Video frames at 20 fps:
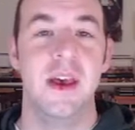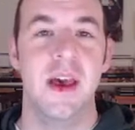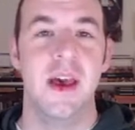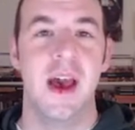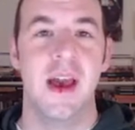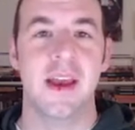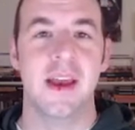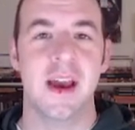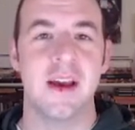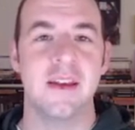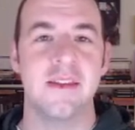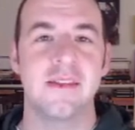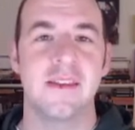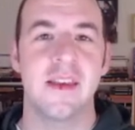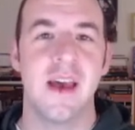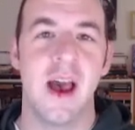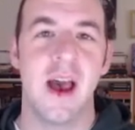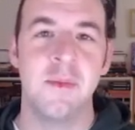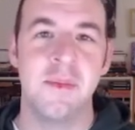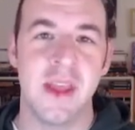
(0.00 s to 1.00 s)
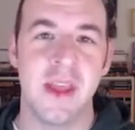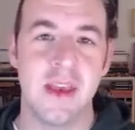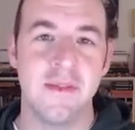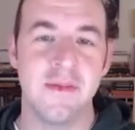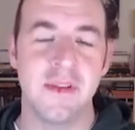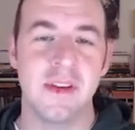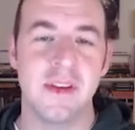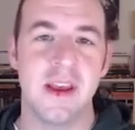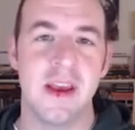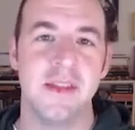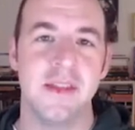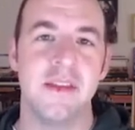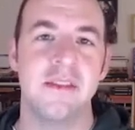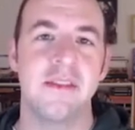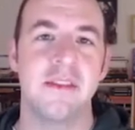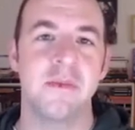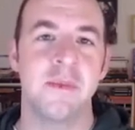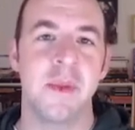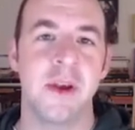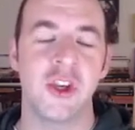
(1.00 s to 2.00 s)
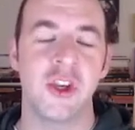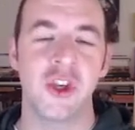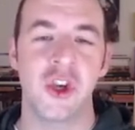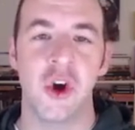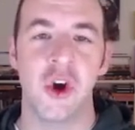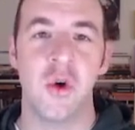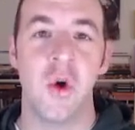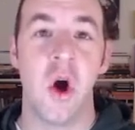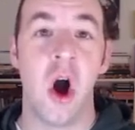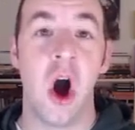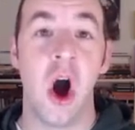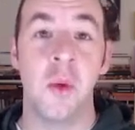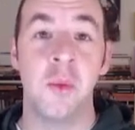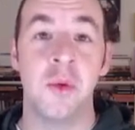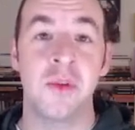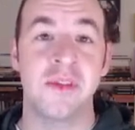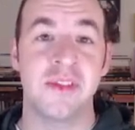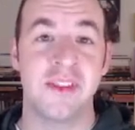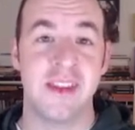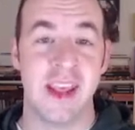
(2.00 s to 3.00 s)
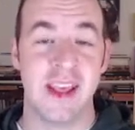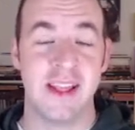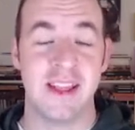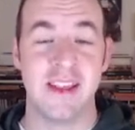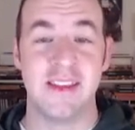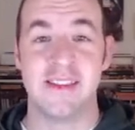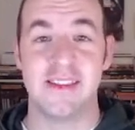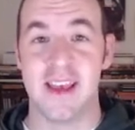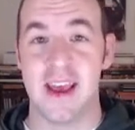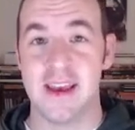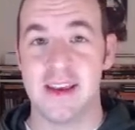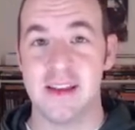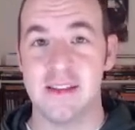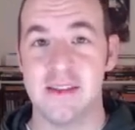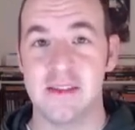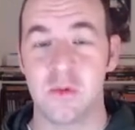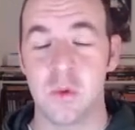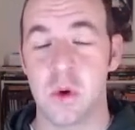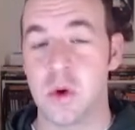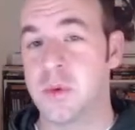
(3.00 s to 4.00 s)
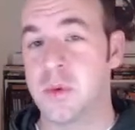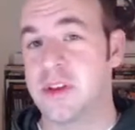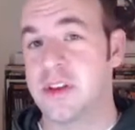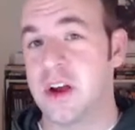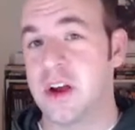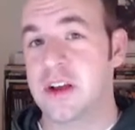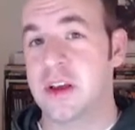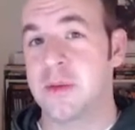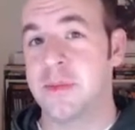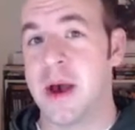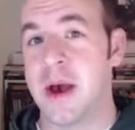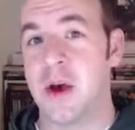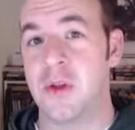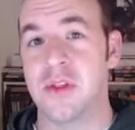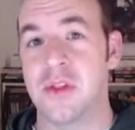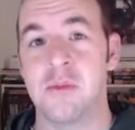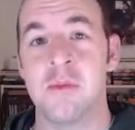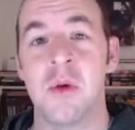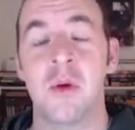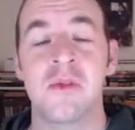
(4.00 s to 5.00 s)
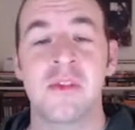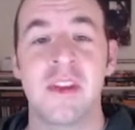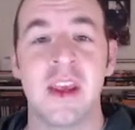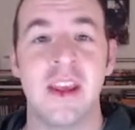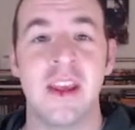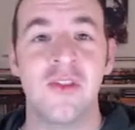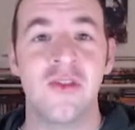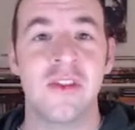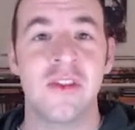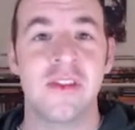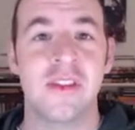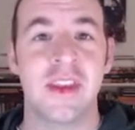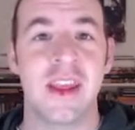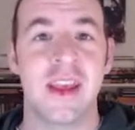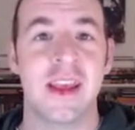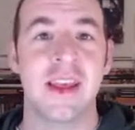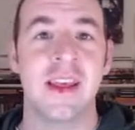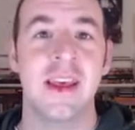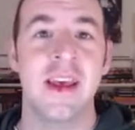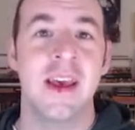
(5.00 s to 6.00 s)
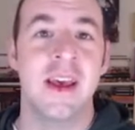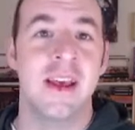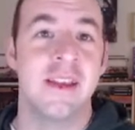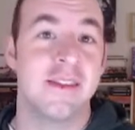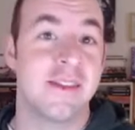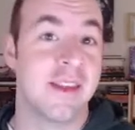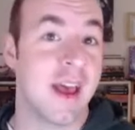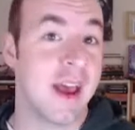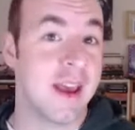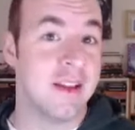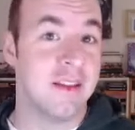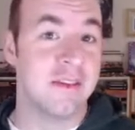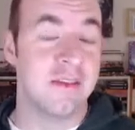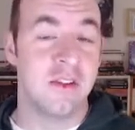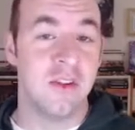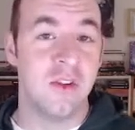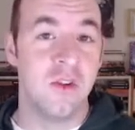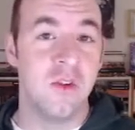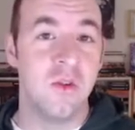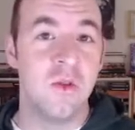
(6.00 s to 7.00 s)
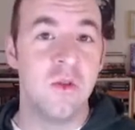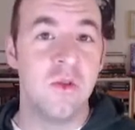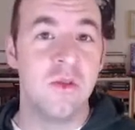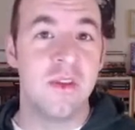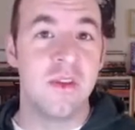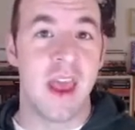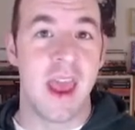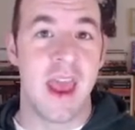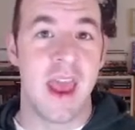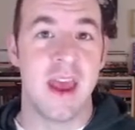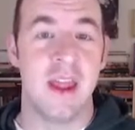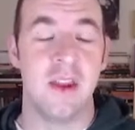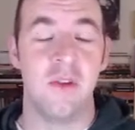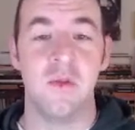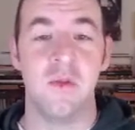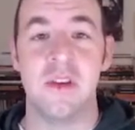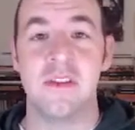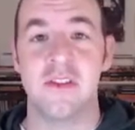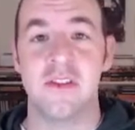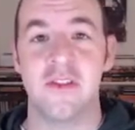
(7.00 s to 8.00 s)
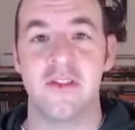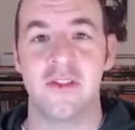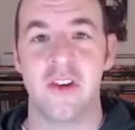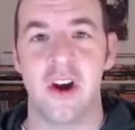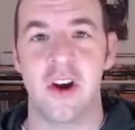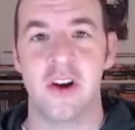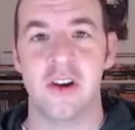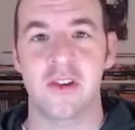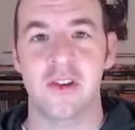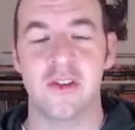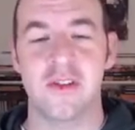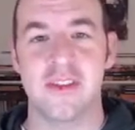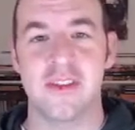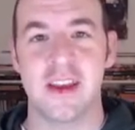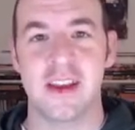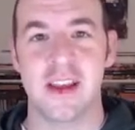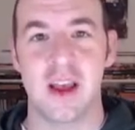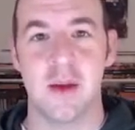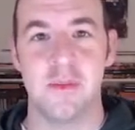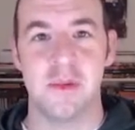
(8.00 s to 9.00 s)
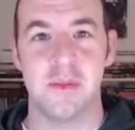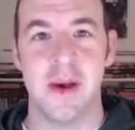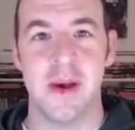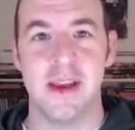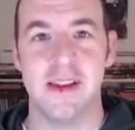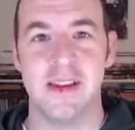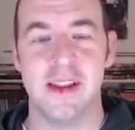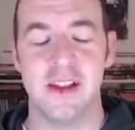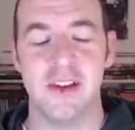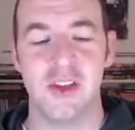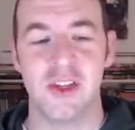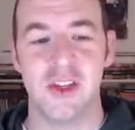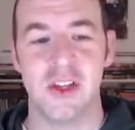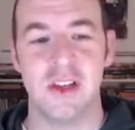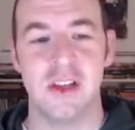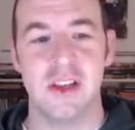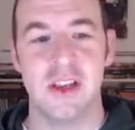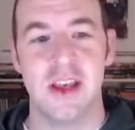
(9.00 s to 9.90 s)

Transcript: Hi guys, I'm David, and this is my show Almost Daily Science, where we talk about the most interesting science news and research articles that come to my attention.